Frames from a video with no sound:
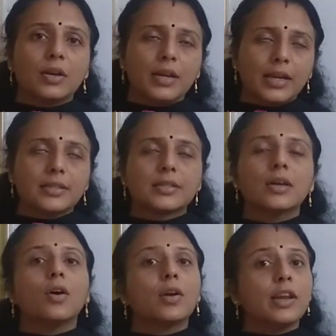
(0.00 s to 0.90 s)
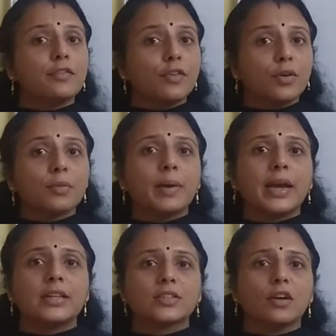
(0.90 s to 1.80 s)
needs only 4
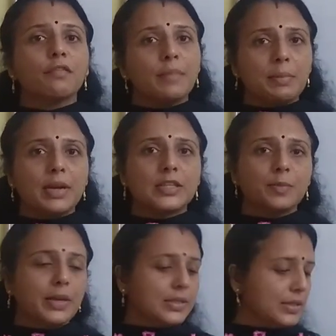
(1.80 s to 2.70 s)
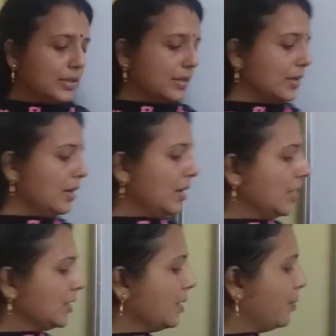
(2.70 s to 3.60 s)
bytes of memory spaces.
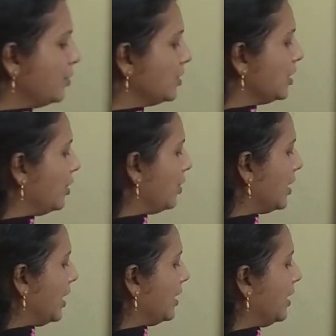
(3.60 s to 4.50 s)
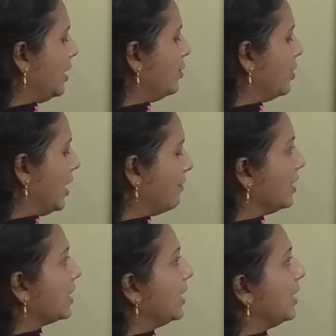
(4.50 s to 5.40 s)
Suppose your array, you have
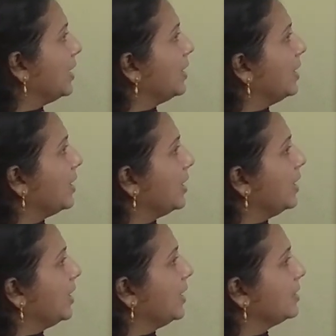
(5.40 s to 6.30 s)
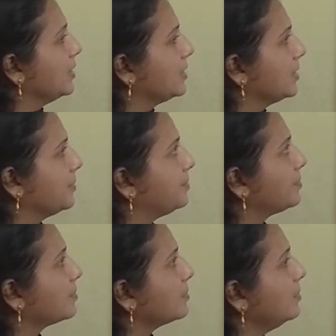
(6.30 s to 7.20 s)
declared an array like this.
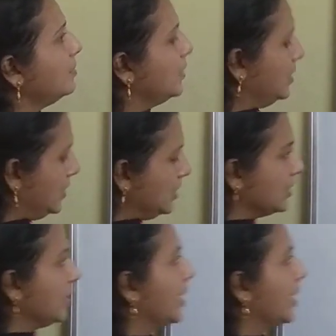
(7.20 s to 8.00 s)
This is the